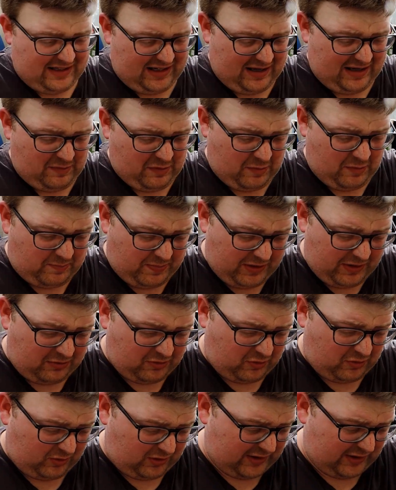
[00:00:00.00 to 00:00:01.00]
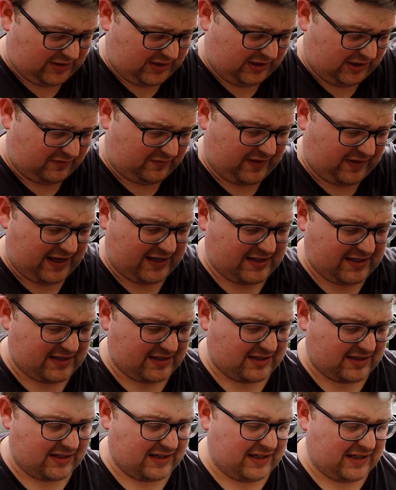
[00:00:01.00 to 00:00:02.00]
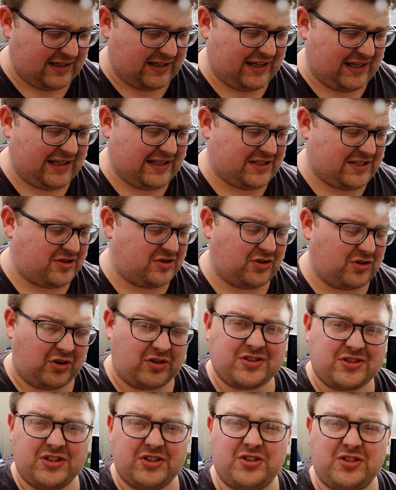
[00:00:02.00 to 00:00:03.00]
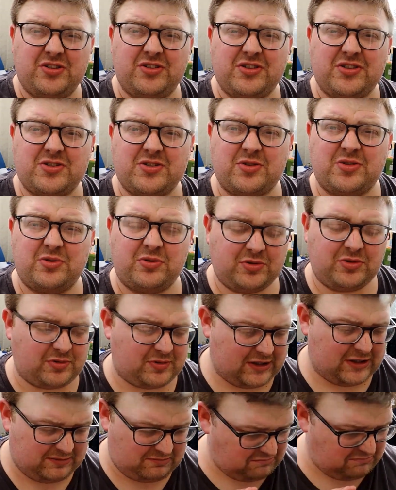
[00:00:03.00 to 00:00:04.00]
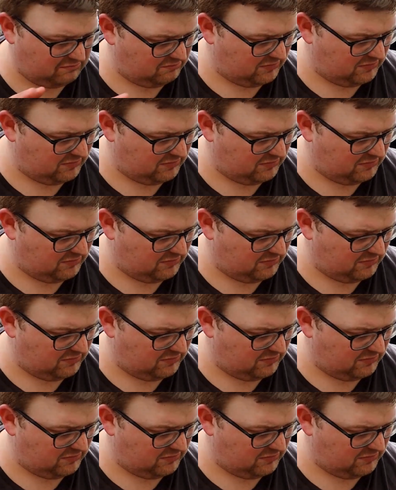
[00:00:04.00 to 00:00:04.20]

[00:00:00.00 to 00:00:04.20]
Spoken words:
the build quality of this is not as good as the Corda one.